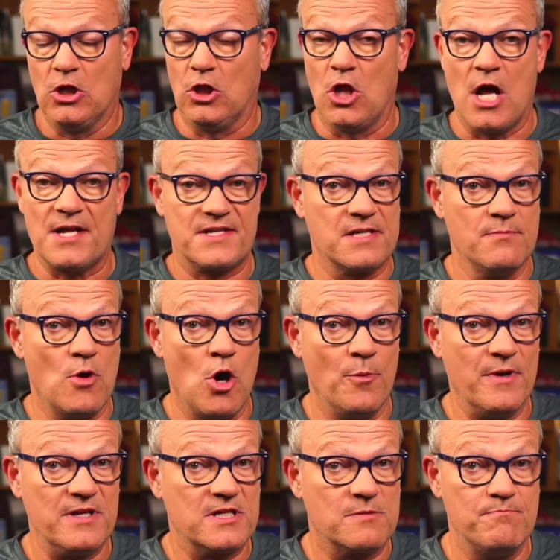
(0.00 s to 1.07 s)
Lots of
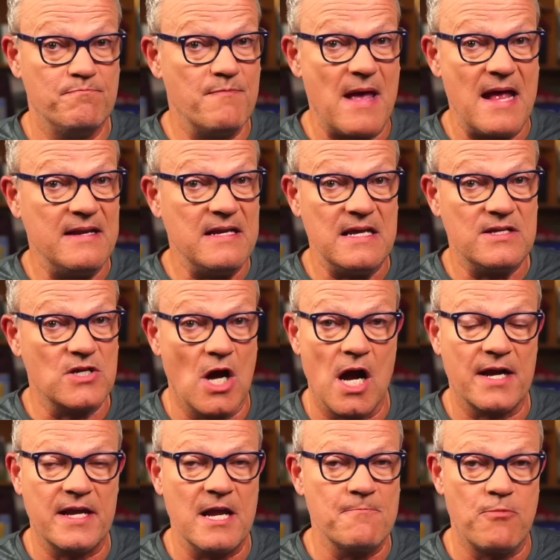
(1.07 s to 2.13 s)
moments, many
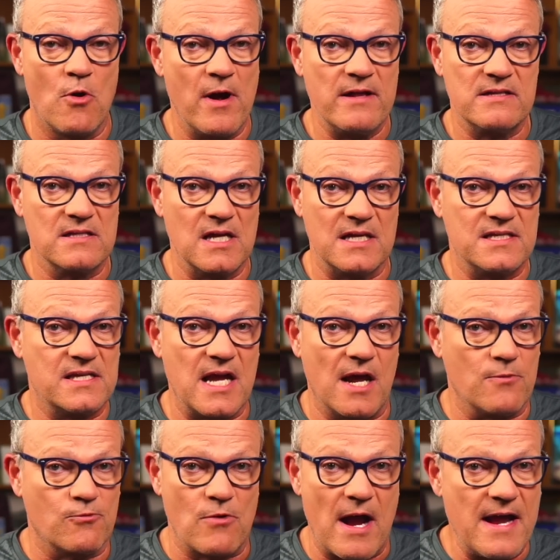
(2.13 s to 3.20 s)
talking points. Let's
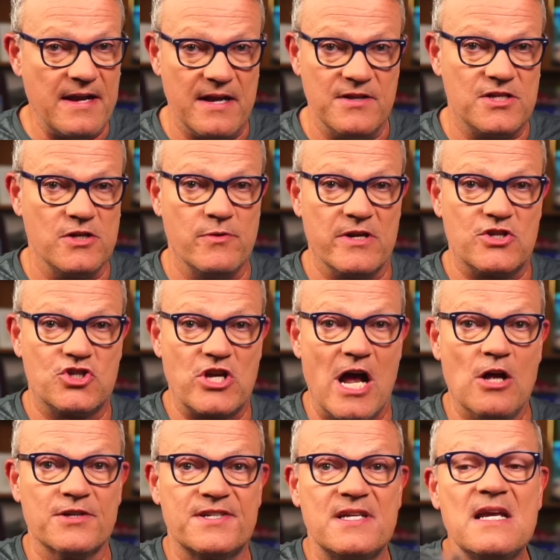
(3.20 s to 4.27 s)
get right into it.
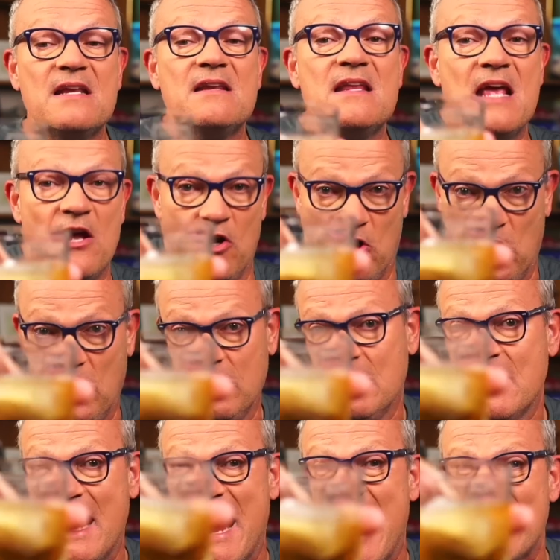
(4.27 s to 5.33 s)
Chelsea 0,
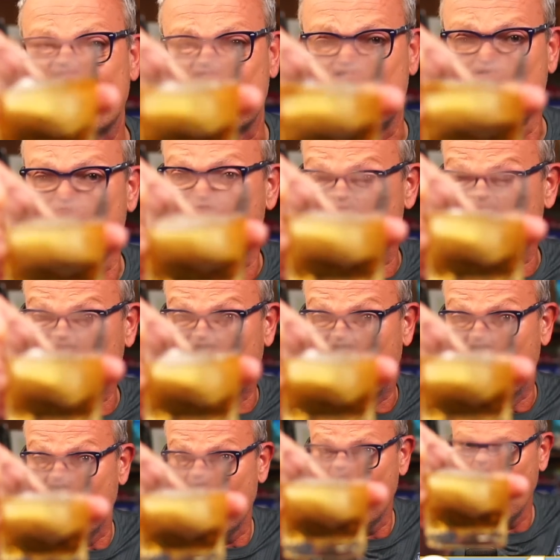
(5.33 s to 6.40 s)
Aston
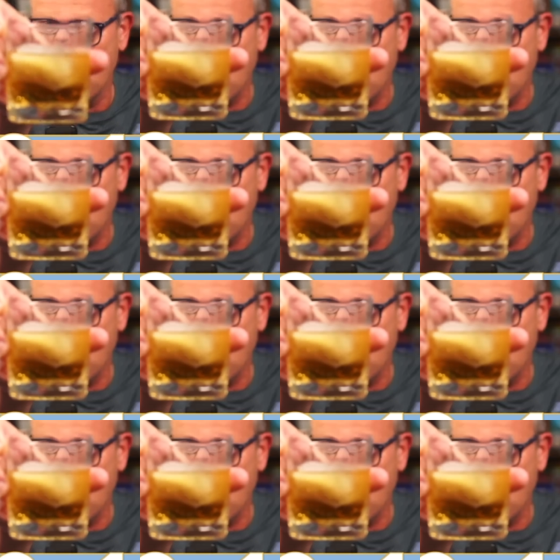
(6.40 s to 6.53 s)
Villa